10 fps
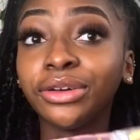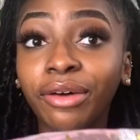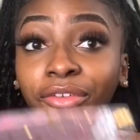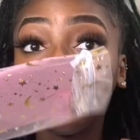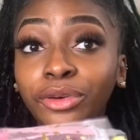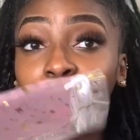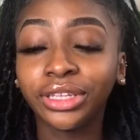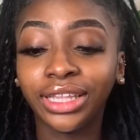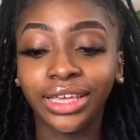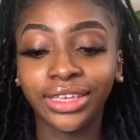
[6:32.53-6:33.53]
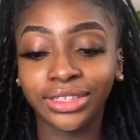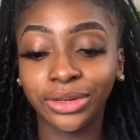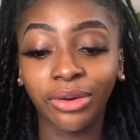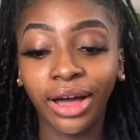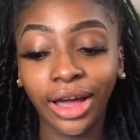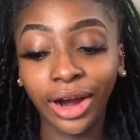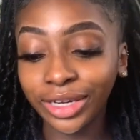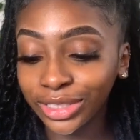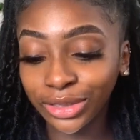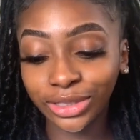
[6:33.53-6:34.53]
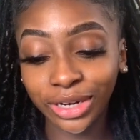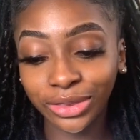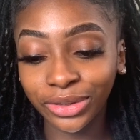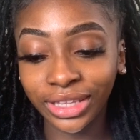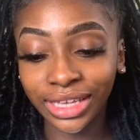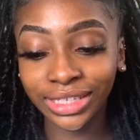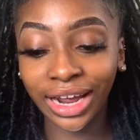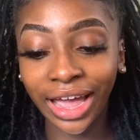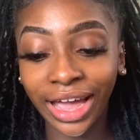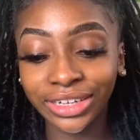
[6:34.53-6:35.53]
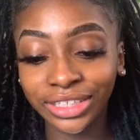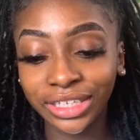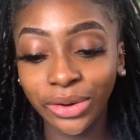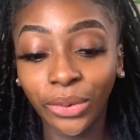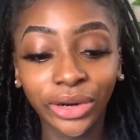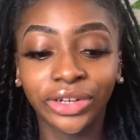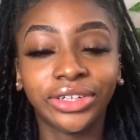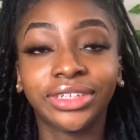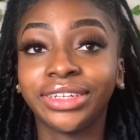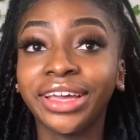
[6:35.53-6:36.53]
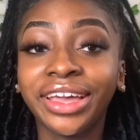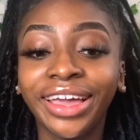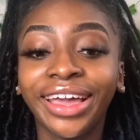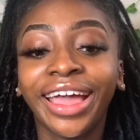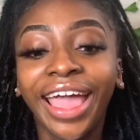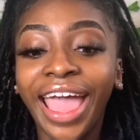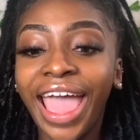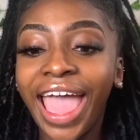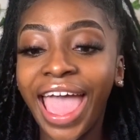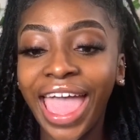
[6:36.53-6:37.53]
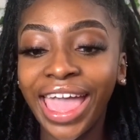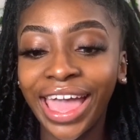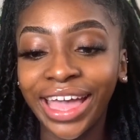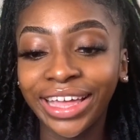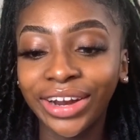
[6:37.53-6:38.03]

have a few more things. So I already showed y'all the 3 things that I actually ordered. And